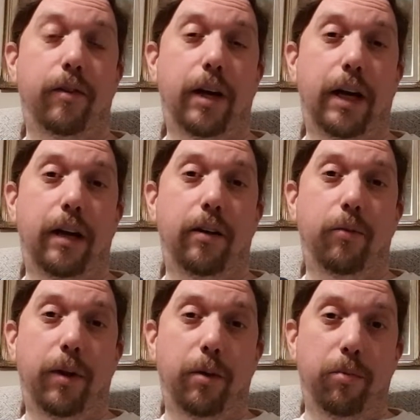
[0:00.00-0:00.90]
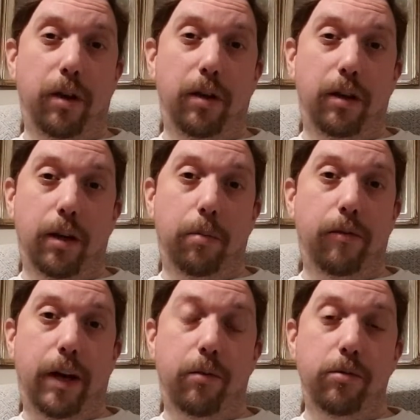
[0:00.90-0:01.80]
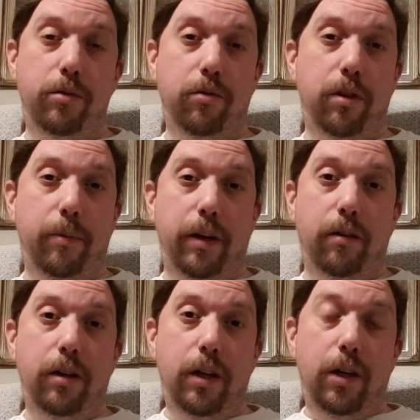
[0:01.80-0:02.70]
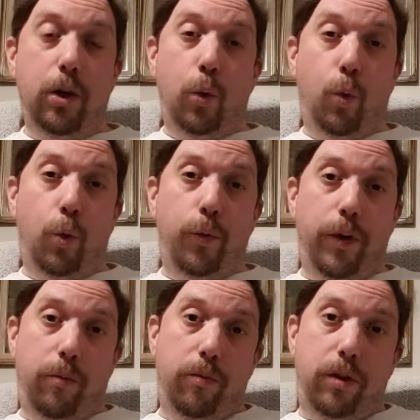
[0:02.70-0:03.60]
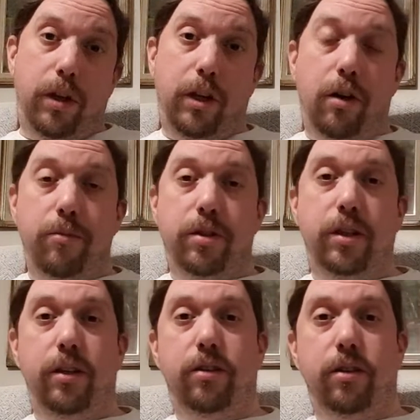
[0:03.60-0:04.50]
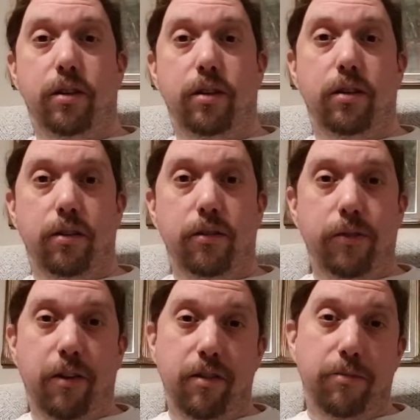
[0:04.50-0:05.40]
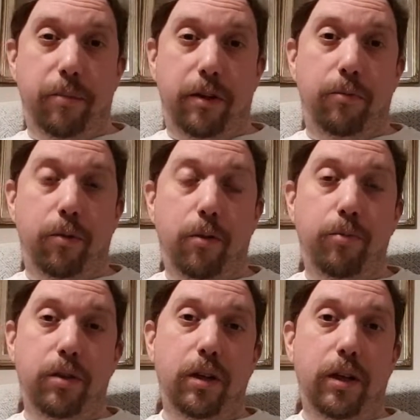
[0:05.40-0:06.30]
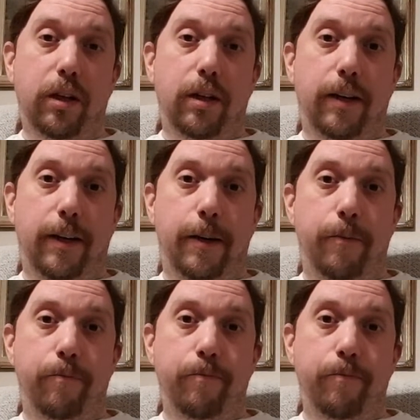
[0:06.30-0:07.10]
And we had a brilliant couple of hours talking about war films and the armistice and various bits and bobs. I'll